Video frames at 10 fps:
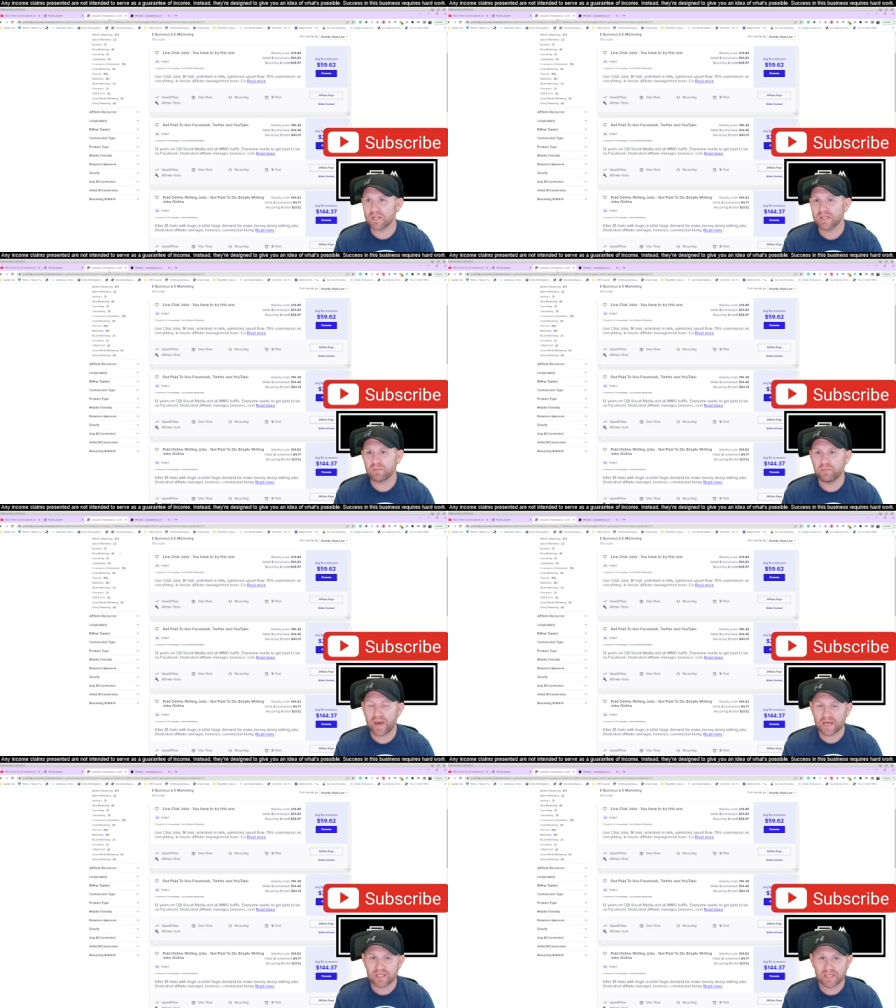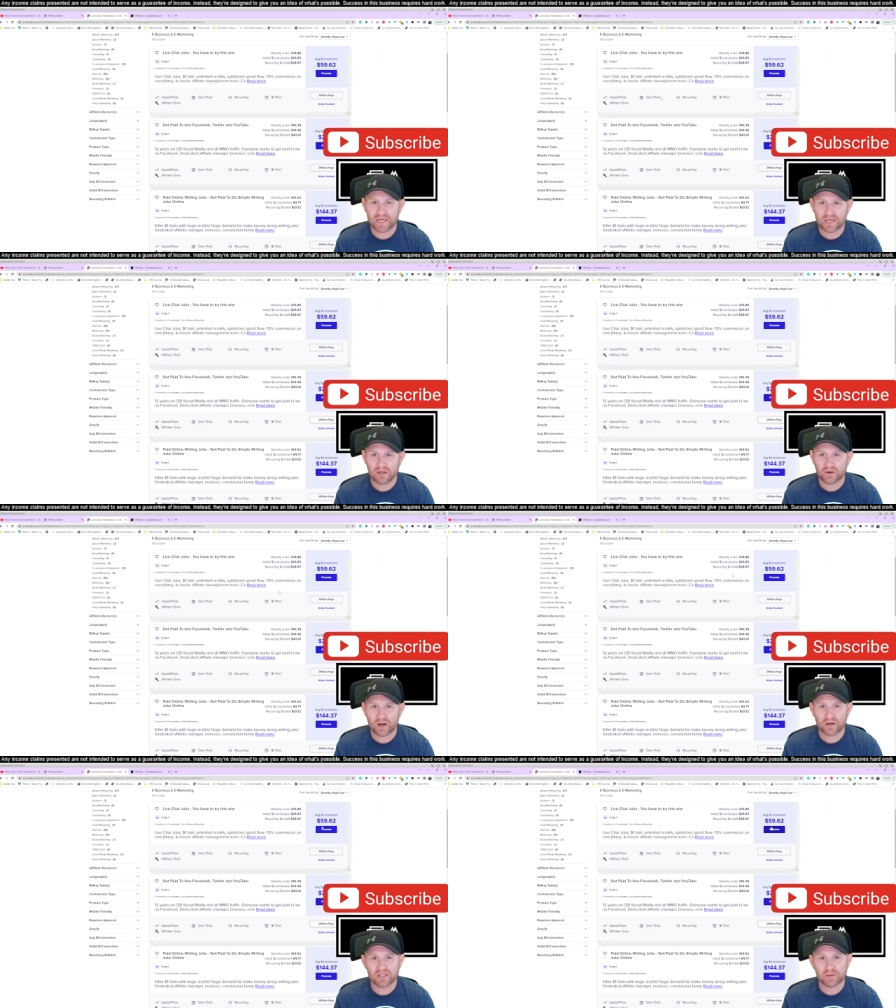ClickBank link. Okay,
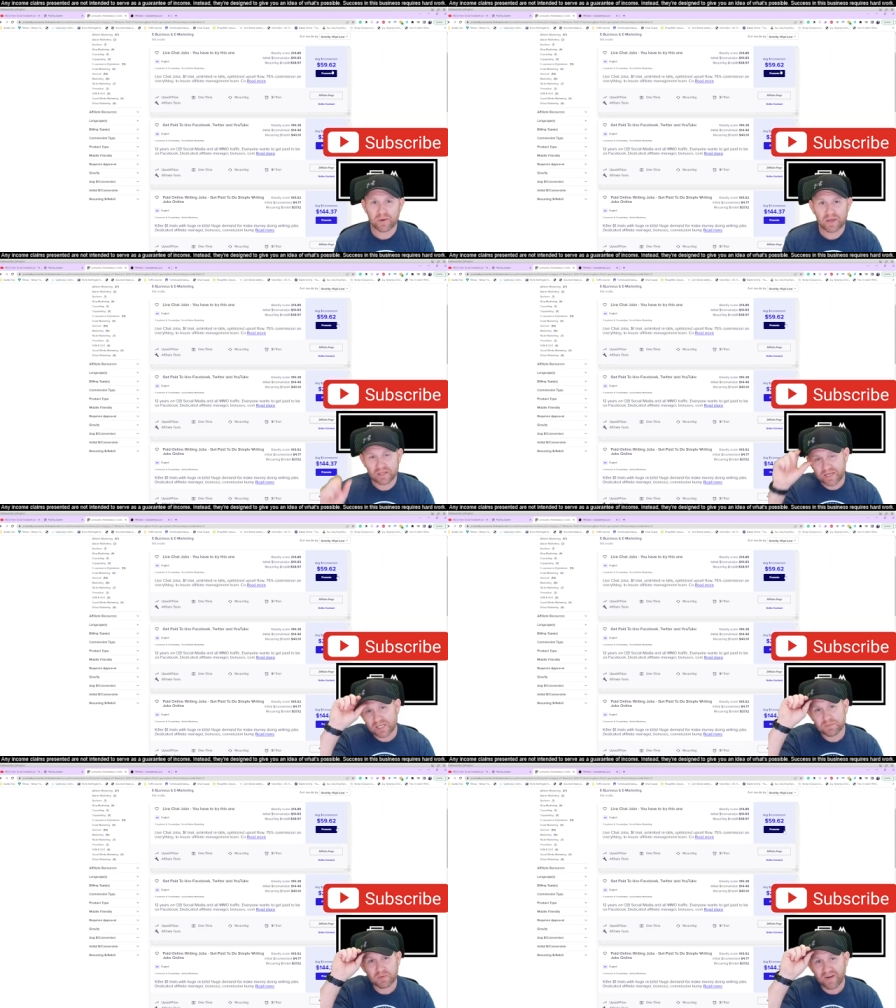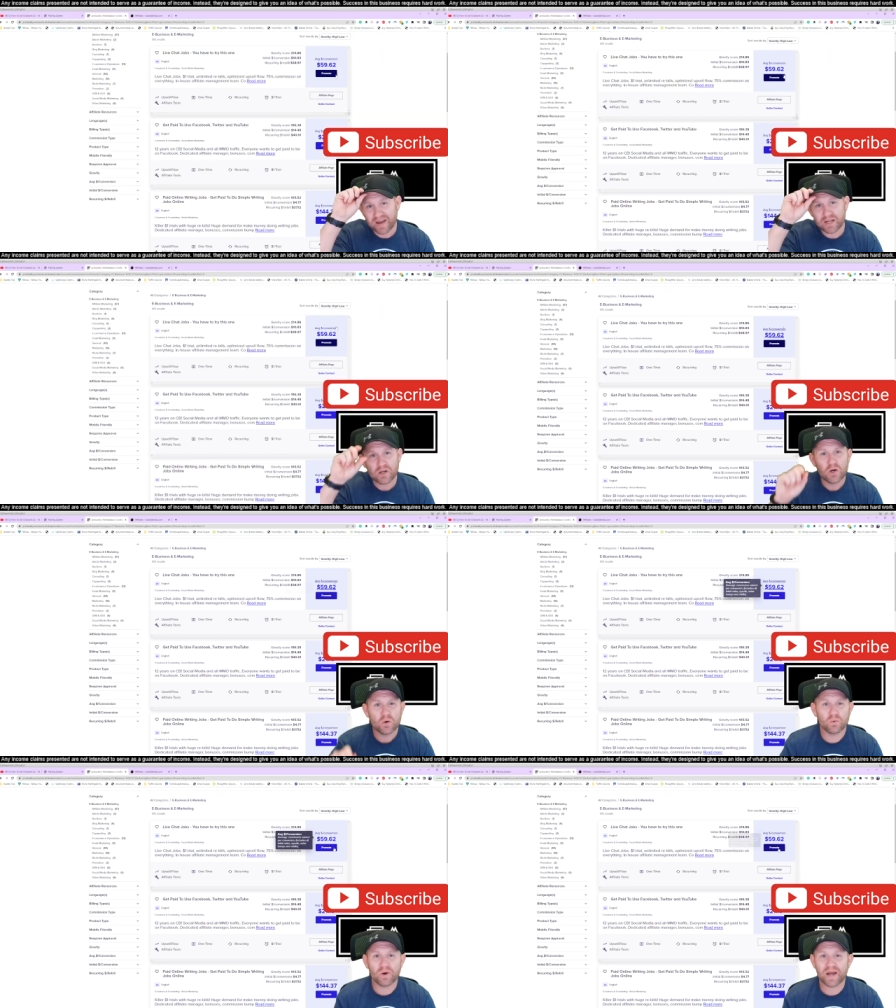our ClickBank link is provided
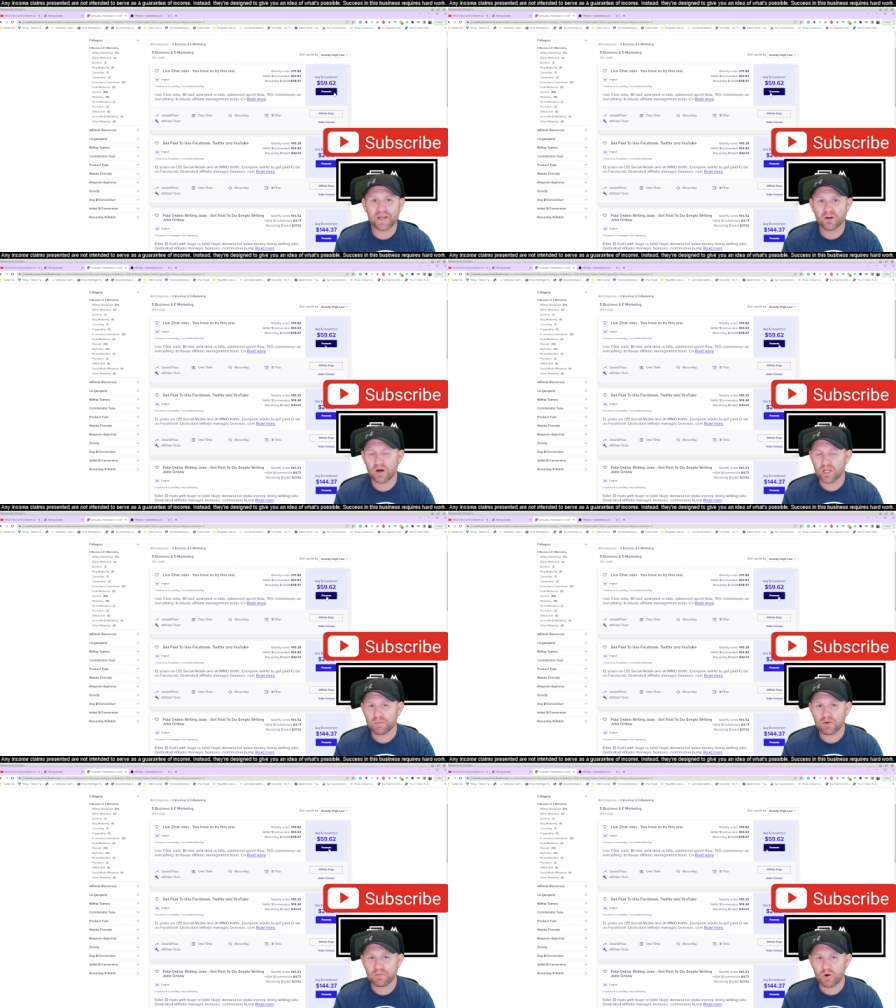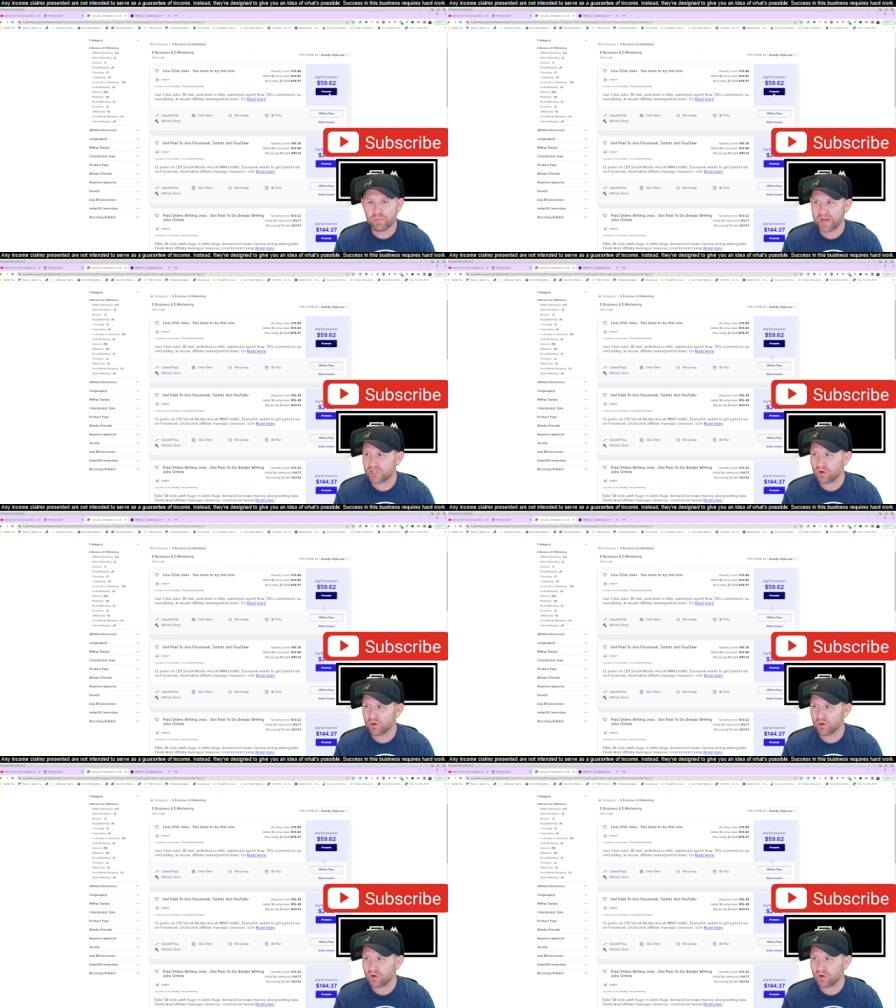right here on the promote page.